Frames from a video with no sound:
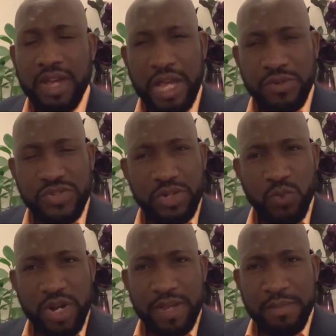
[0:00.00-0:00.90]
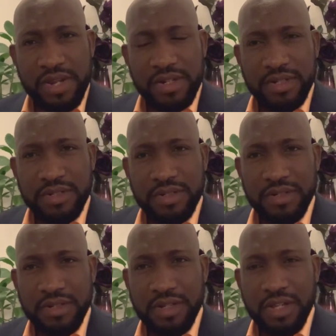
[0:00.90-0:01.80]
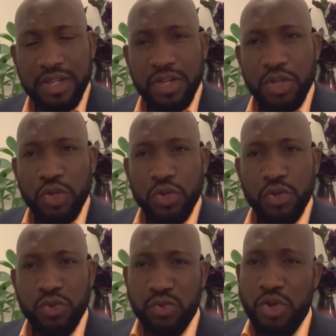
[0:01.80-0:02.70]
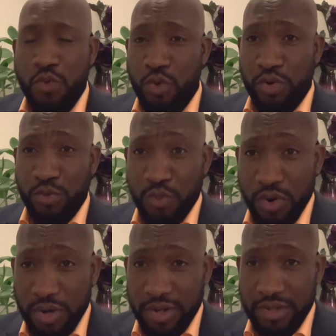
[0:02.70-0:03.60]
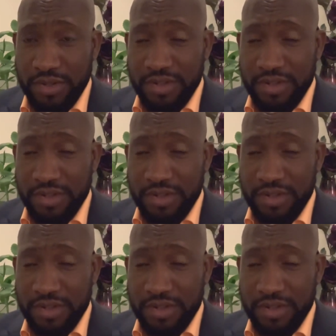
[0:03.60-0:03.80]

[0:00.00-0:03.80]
And you said, wait a minute, you don't want to work,